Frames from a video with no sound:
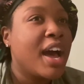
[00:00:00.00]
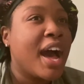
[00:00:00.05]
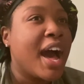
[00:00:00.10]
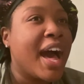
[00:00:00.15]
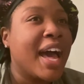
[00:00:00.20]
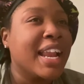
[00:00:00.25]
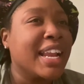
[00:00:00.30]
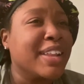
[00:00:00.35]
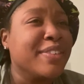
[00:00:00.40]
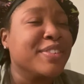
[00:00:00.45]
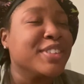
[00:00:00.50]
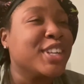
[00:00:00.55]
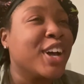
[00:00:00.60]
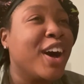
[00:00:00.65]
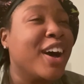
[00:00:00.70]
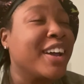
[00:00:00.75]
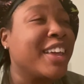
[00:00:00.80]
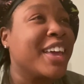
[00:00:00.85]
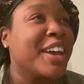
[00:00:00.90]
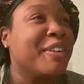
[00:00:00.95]
I didn't even
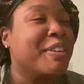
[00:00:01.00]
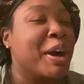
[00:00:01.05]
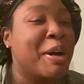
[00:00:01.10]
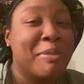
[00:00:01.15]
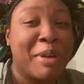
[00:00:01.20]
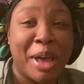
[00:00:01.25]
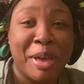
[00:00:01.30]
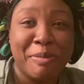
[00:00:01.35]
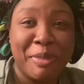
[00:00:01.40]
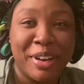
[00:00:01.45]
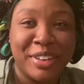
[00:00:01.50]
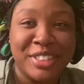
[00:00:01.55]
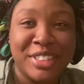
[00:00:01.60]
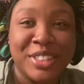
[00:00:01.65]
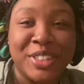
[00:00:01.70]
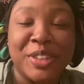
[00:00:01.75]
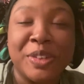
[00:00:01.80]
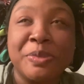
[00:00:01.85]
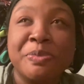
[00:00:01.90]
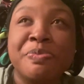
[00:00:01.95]
talk yet. Why am I
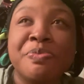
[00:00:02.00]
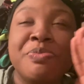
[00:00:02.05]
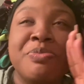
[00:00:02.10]
emotional?